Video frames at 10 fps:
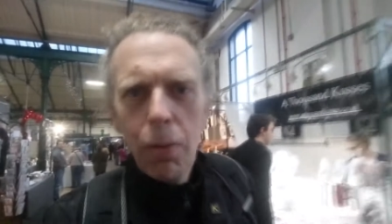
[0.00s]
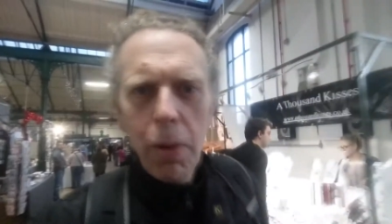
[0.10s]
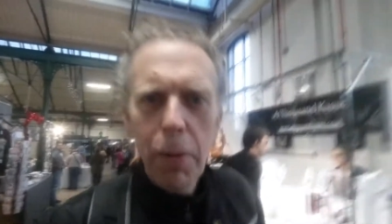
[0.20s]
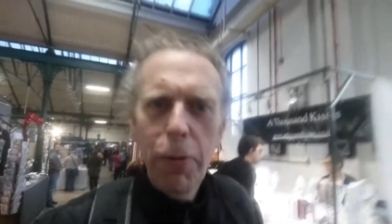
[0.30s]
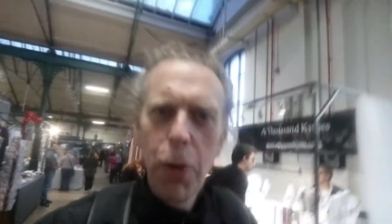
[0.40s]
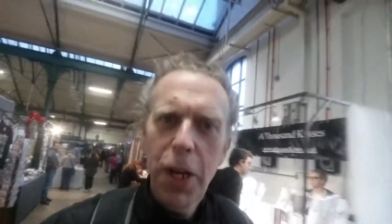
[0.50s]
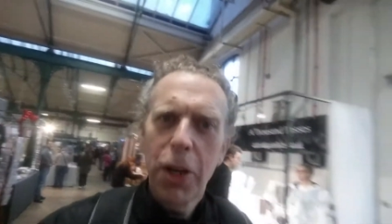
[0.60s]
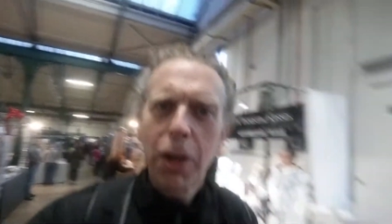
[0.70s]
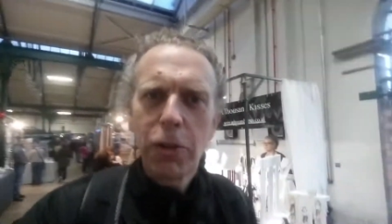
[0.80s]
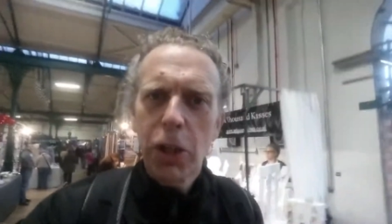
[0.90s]
where before you
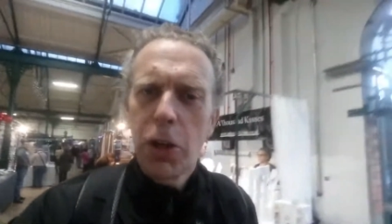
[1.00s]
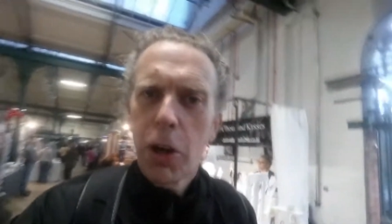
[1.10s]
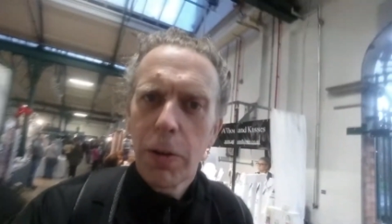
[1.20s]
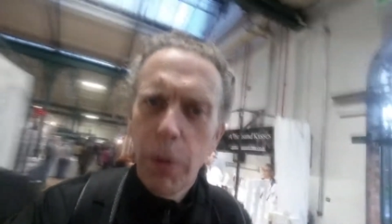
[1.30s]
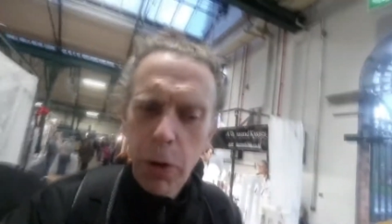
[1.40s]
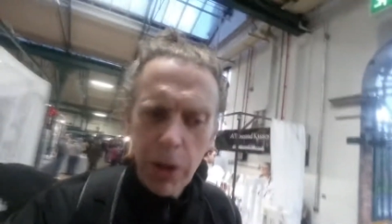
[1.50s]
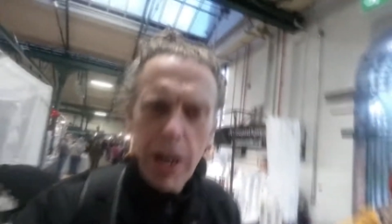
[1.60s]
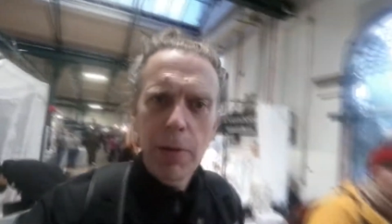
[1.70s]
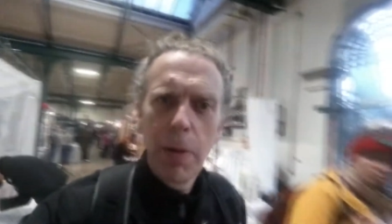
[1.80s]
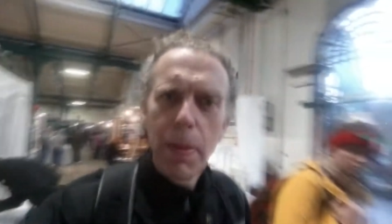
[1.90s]
could have just took a
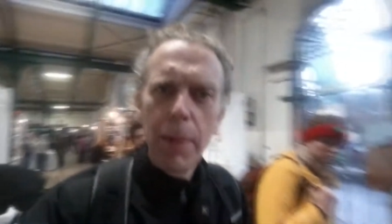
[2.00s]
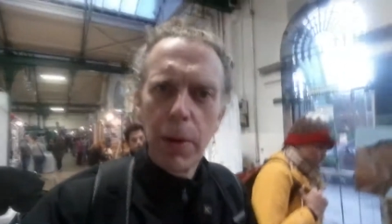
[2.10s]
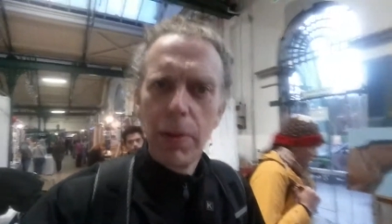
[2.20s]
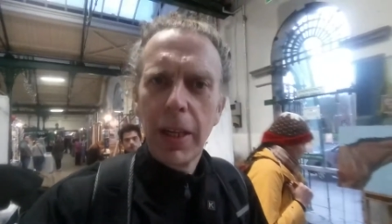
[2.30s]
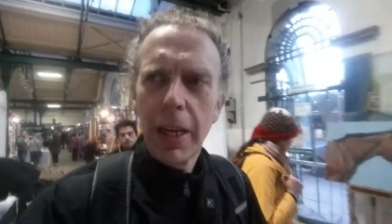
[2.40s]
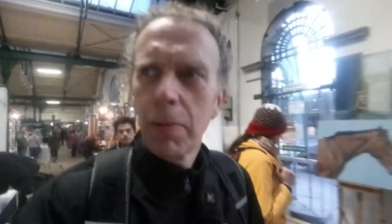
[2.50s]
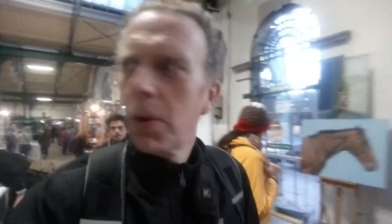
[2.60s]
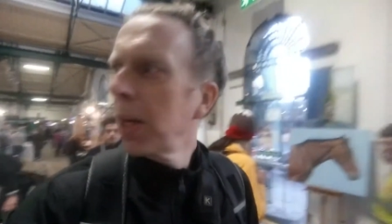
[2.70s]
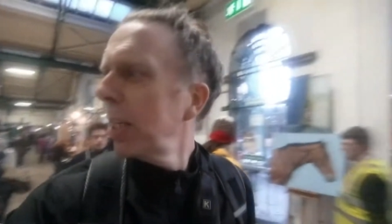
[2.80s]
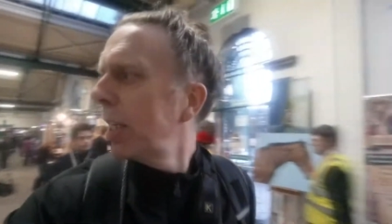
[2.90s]
photograph without people really
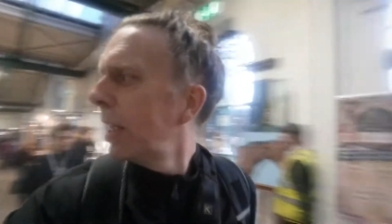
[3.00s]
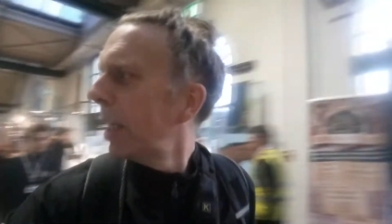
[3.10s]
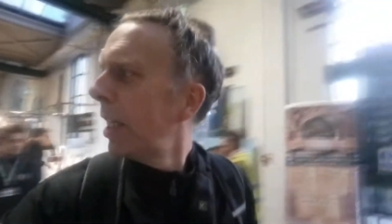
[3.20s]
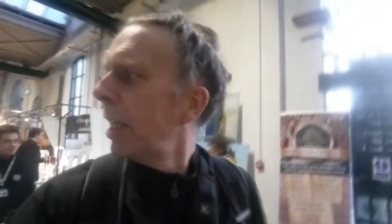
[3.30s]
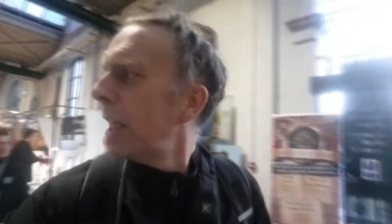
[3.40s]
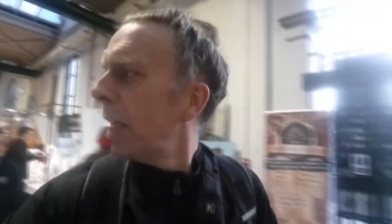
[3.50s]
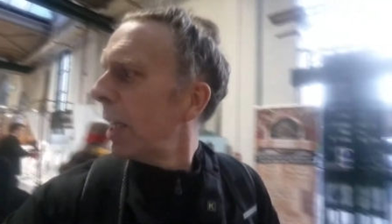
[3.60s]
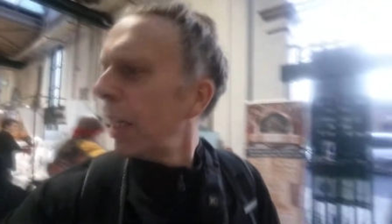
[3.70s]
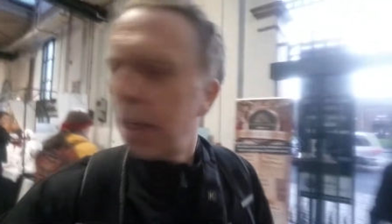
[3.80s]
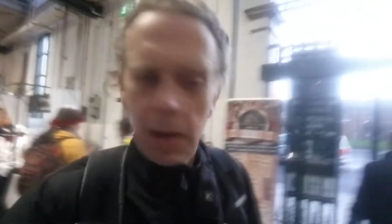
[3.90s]
worrying.
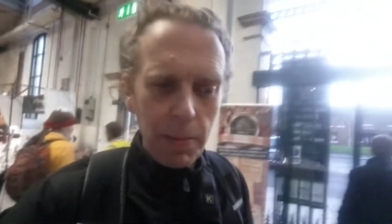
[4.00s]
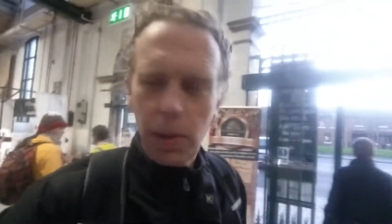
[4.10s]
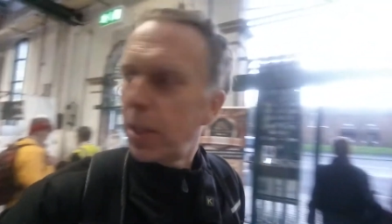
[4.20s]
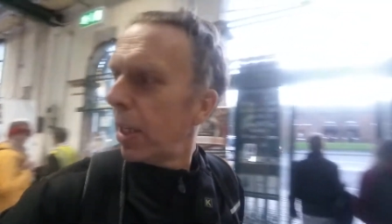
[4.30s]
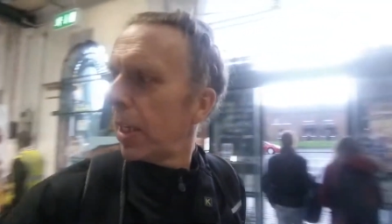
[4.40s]
But